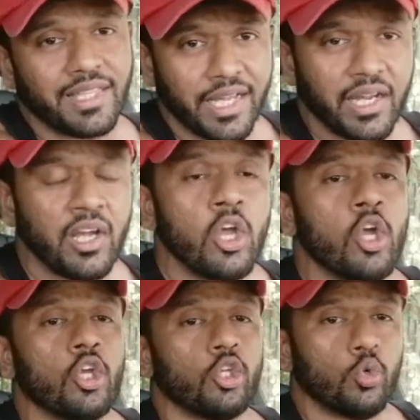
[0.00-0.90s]
there
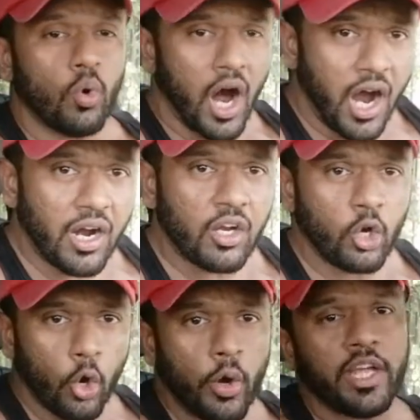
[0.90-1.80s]
you are
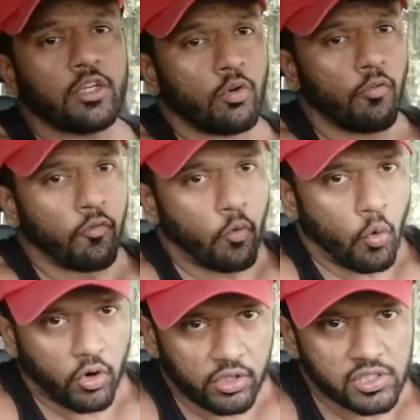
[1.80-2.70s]
going to
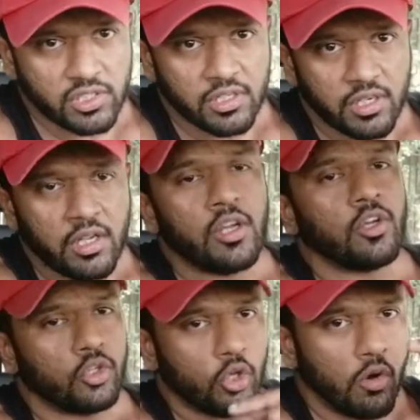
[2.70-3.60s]
force
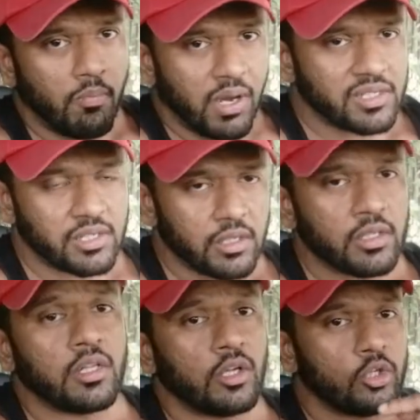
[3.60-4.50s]
your
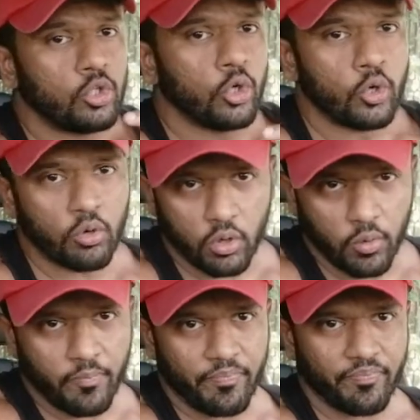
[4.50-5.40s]
muscle to grow.